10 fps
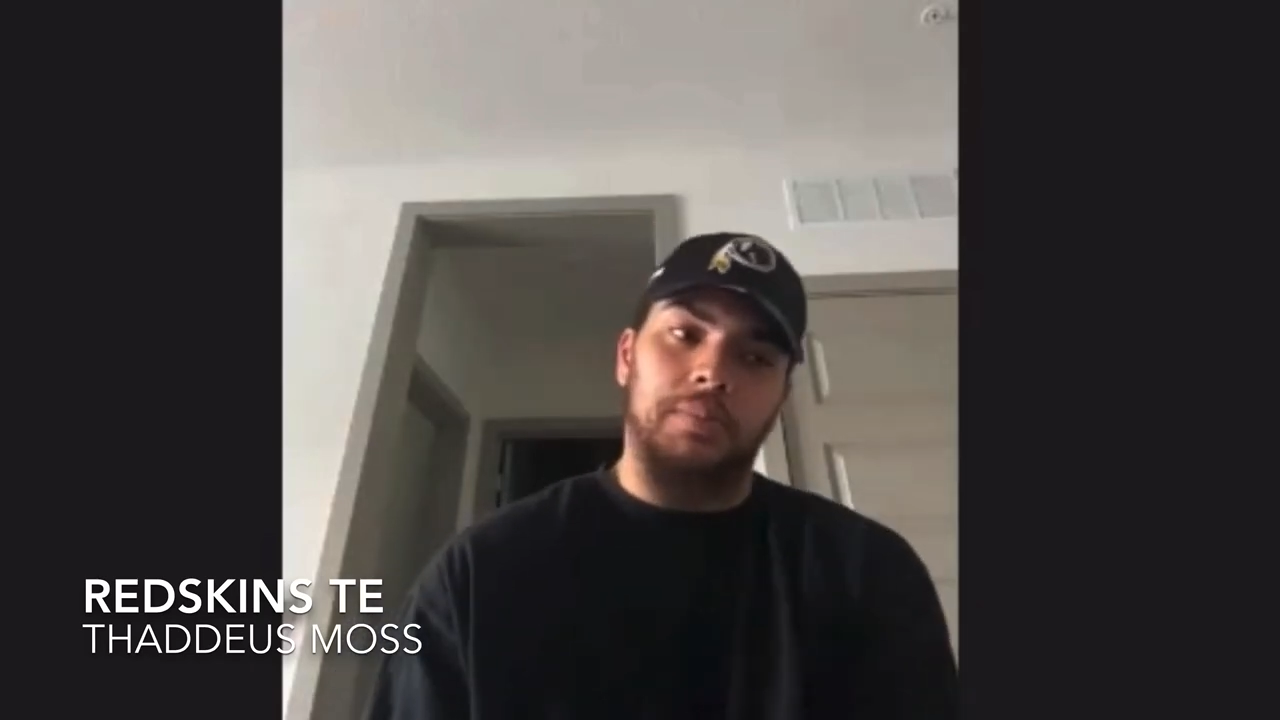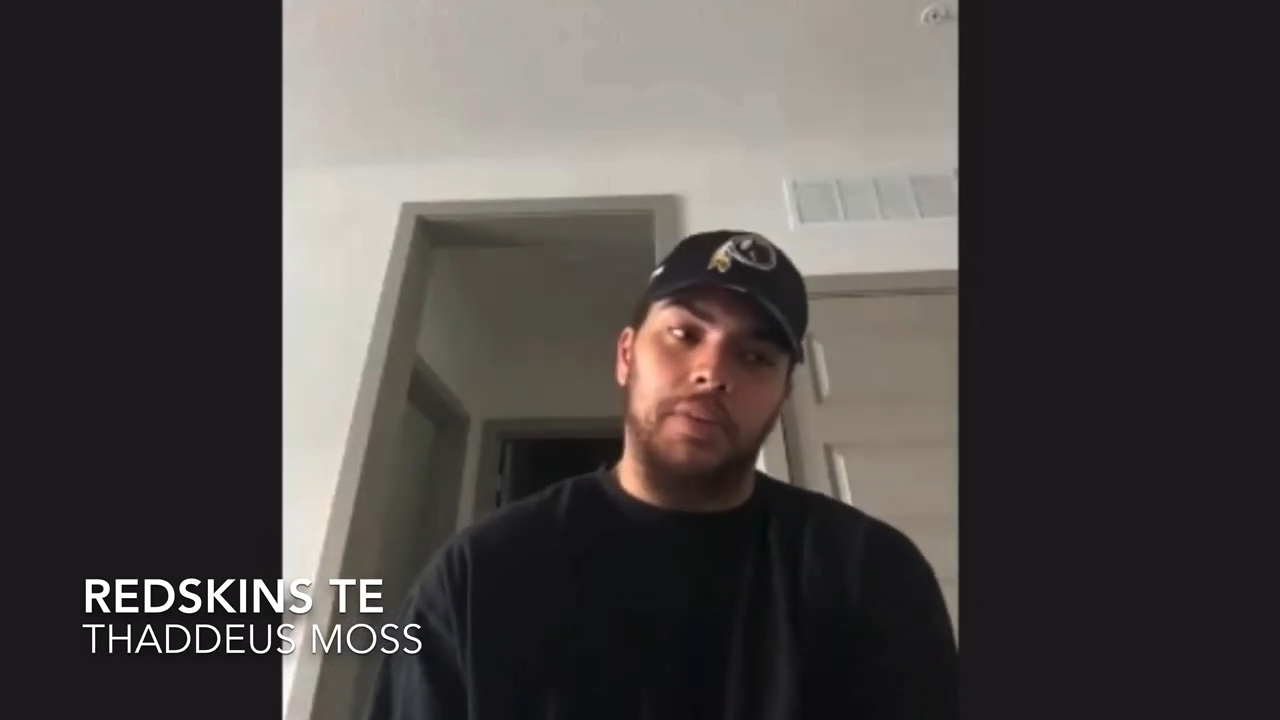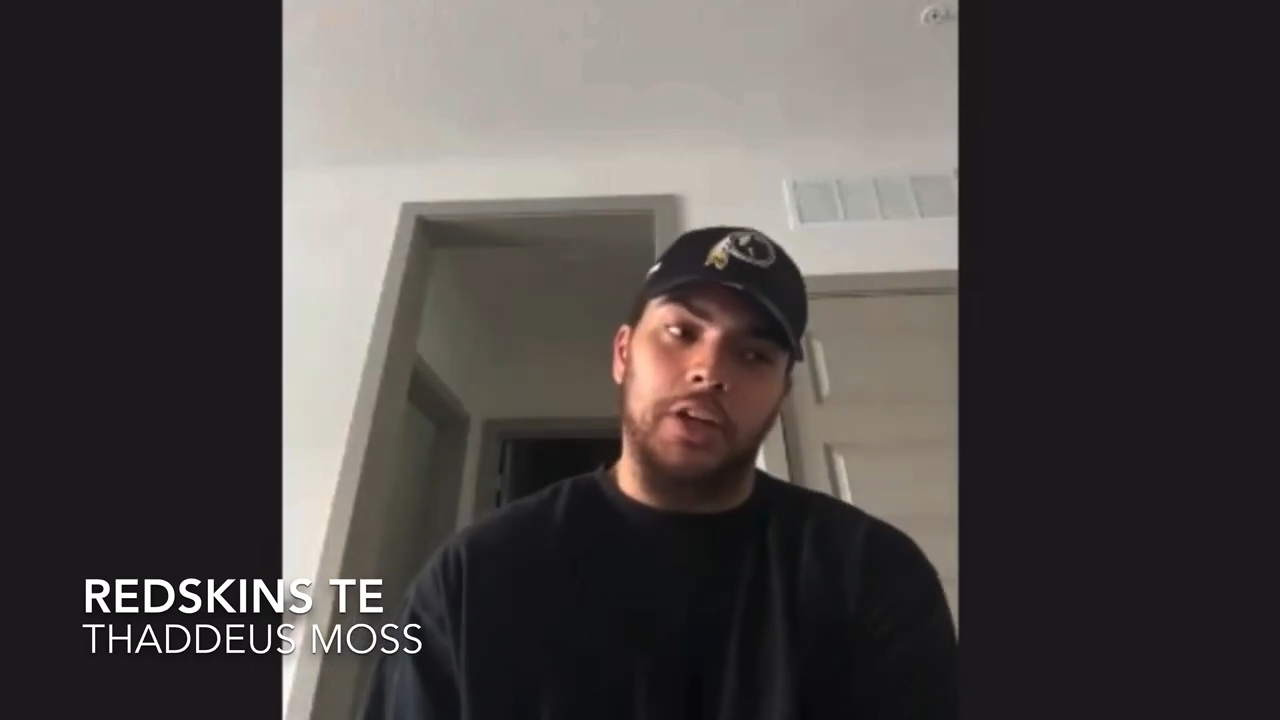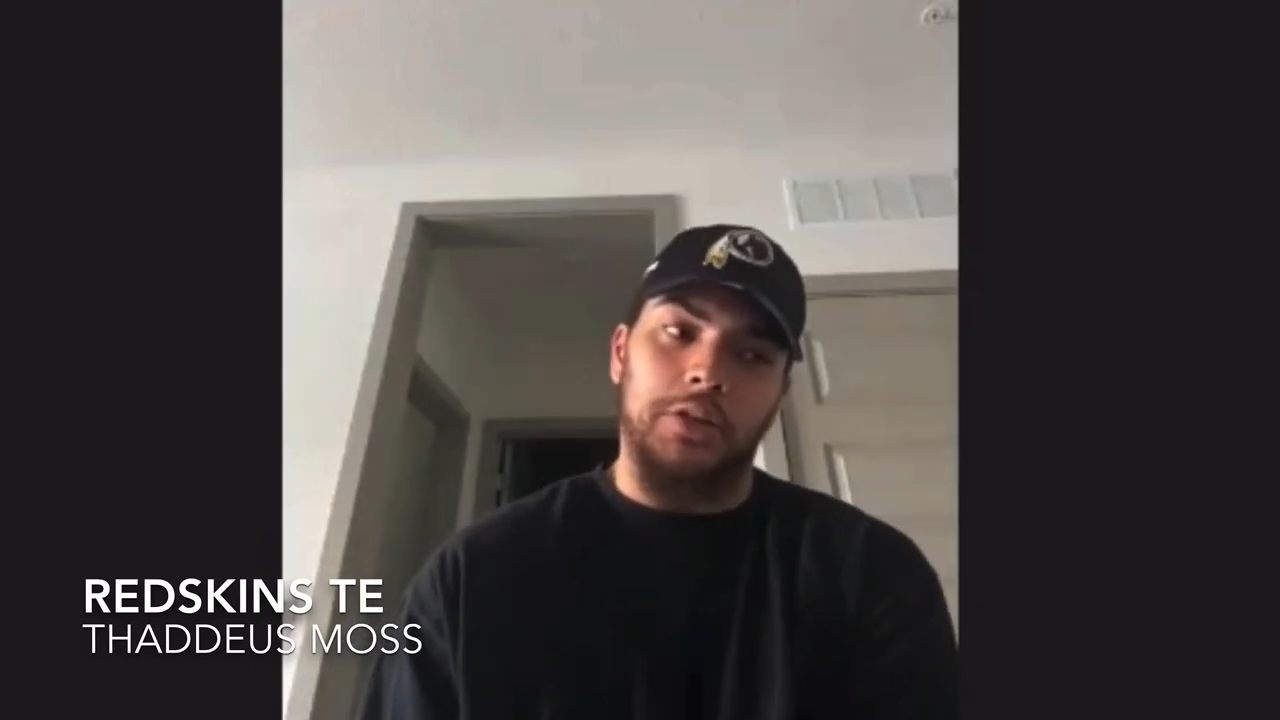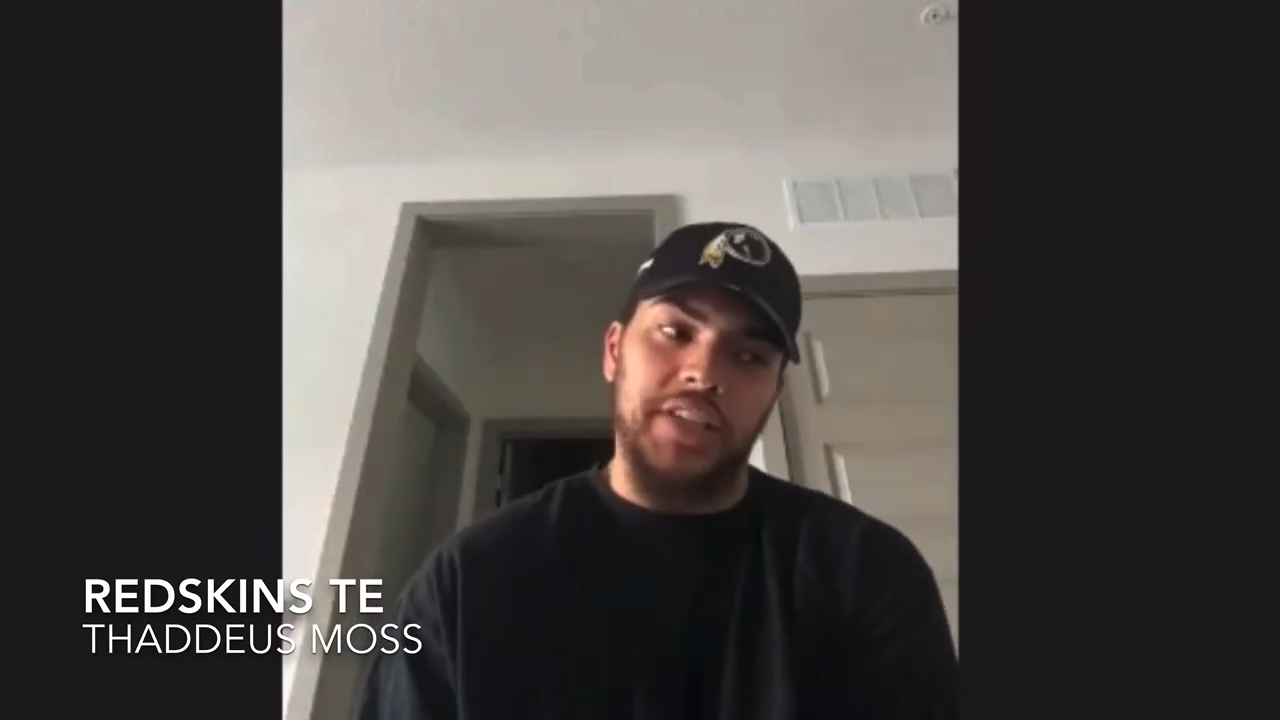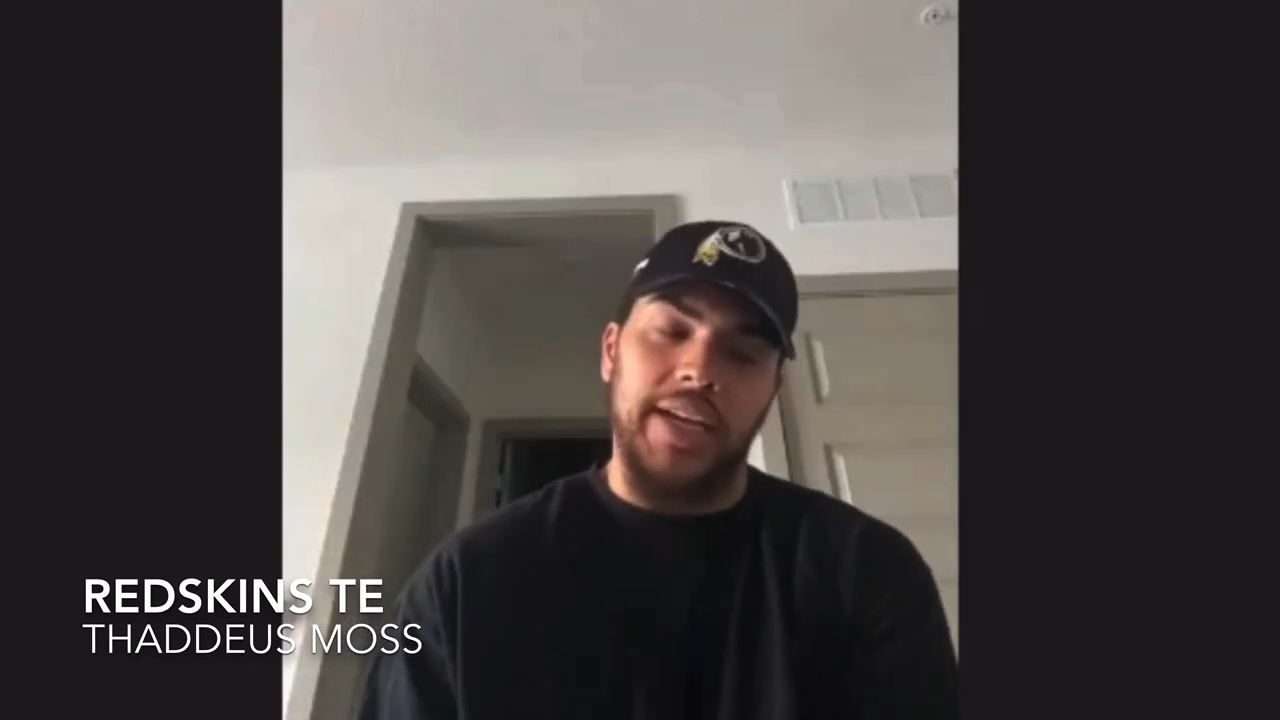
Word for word: you know, stayed in